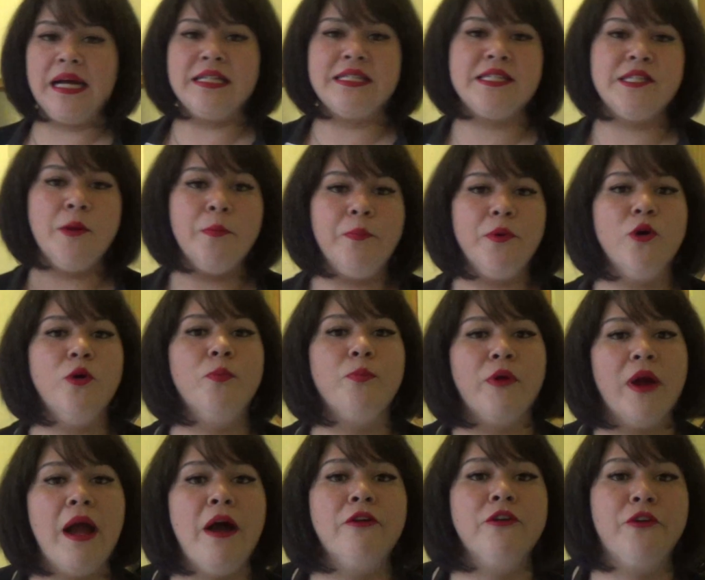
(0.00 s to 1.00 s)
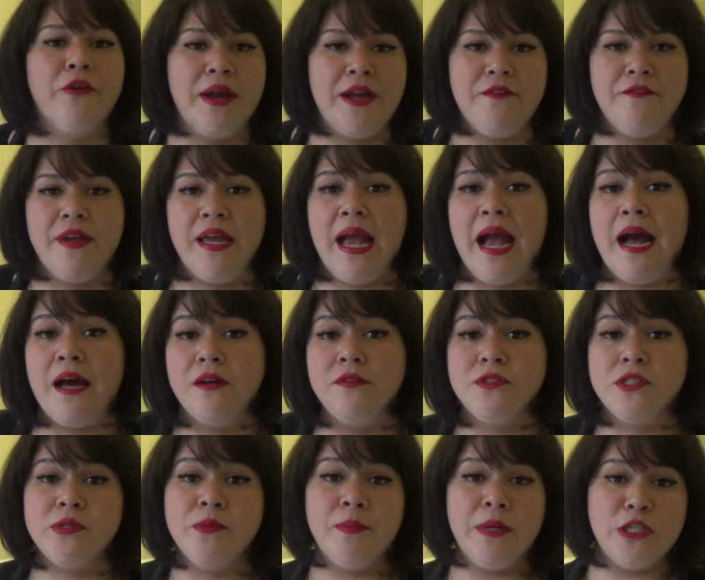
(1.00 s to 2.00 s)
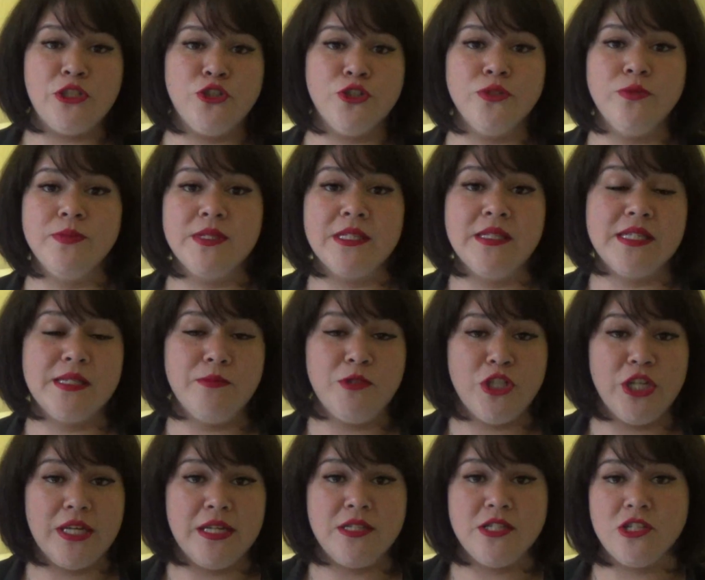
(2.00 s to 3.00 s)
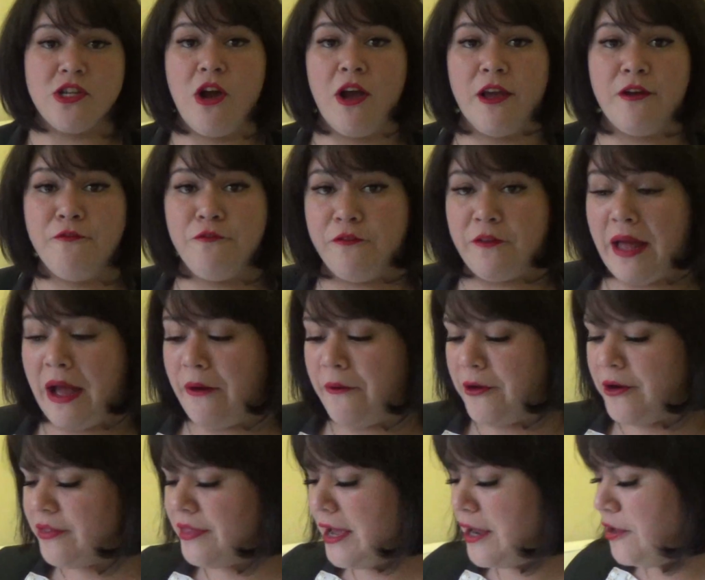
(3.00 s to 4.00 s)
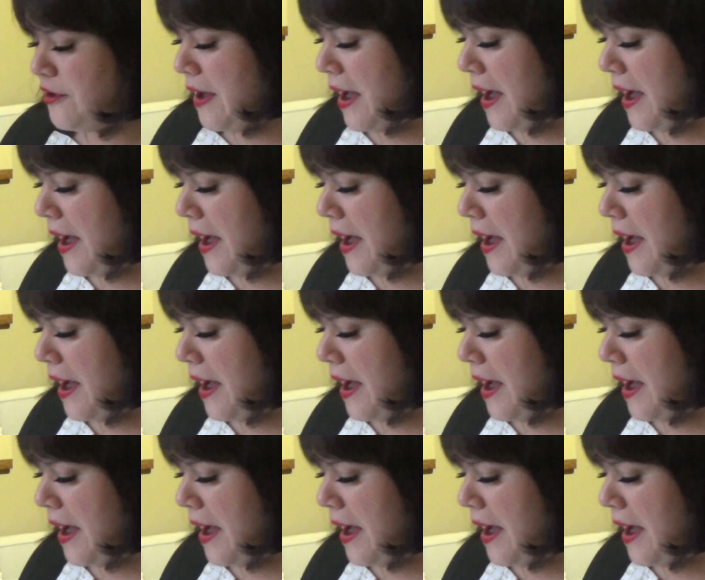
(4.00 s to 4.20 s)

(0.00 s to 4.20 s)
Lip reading: a simple brown gravy out of some mushrooms and some chicken stock and flour that you